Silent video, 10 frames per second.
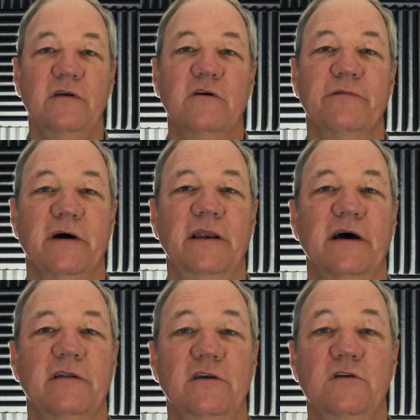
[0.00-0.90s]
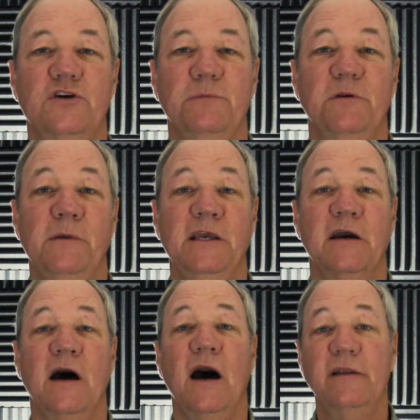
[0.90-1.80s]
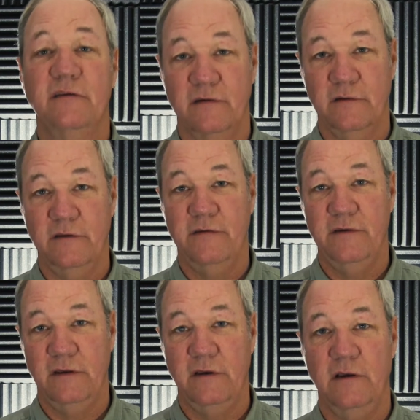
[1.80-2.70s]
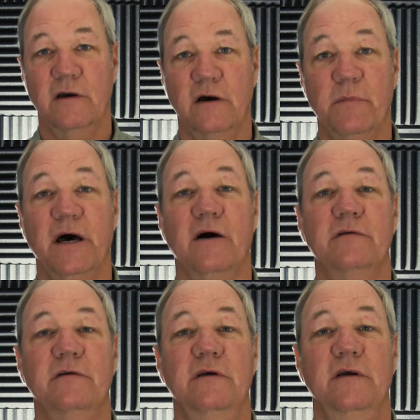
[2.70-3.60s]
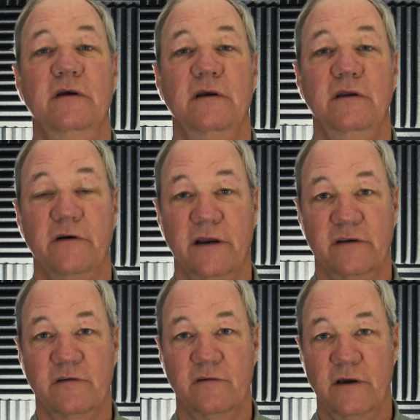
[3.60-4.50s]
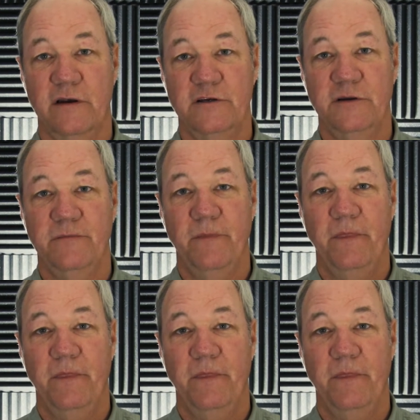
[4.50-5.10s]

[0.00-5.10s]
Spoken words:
you'll find out that you should be constantly thinking about your exit strategy.